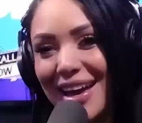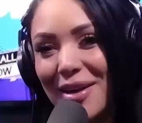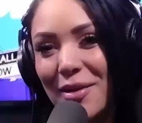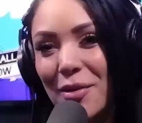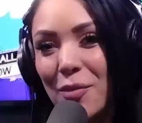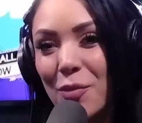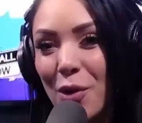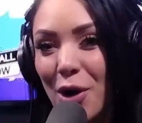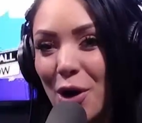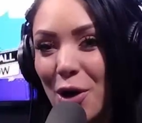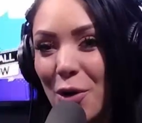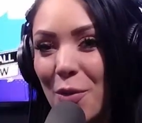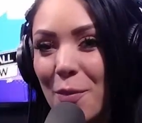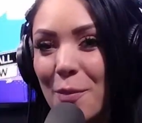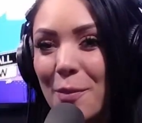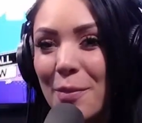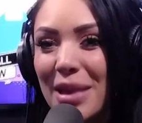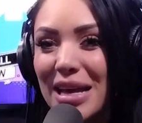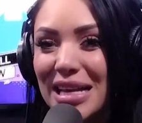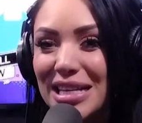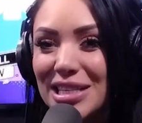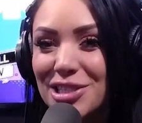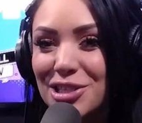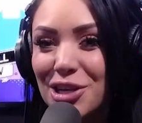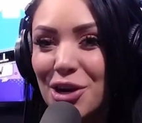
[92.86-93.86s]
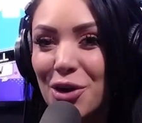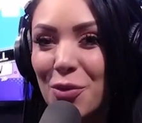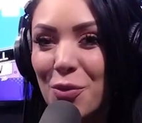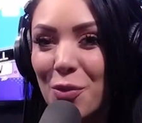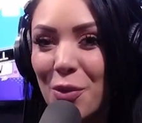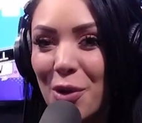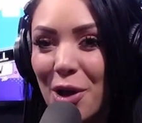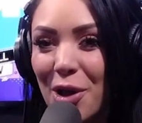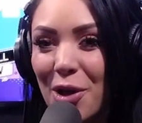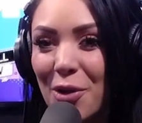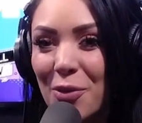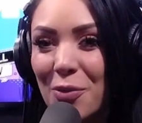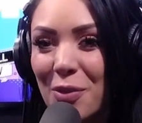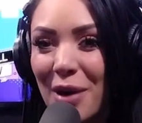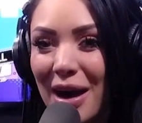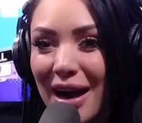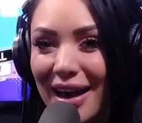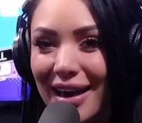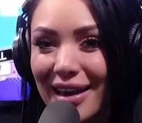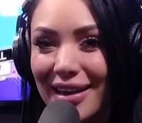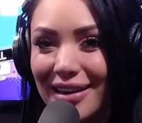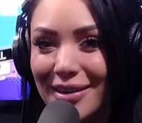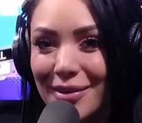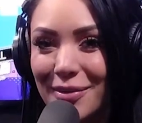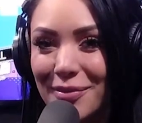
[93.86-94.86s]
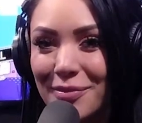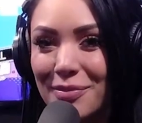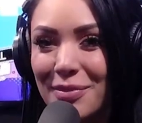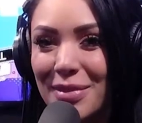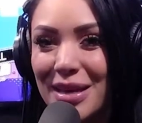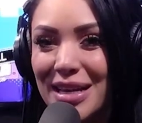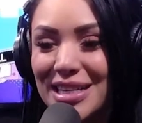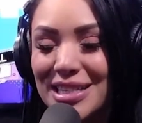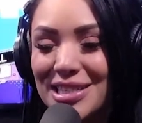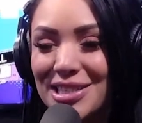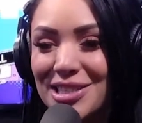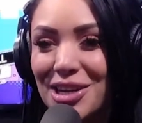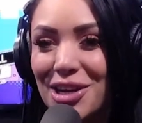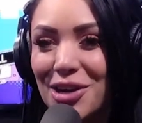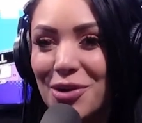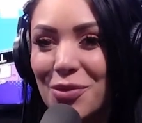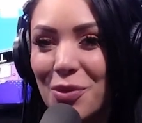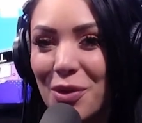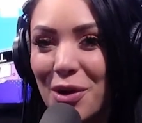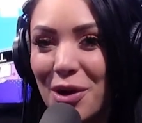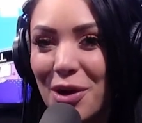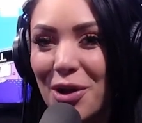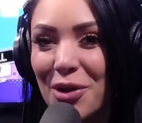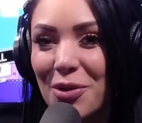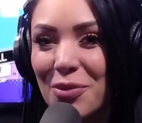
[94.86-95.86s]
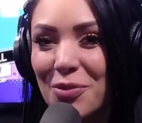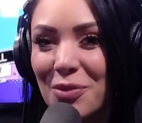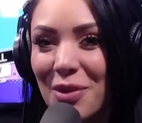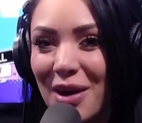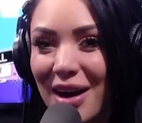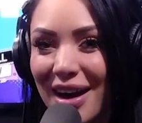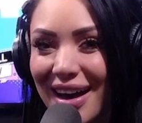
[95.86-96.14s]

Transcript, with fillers: to do Long well, Island credit. Mr. Worldwide. Thank you. Mr. Give me that one better.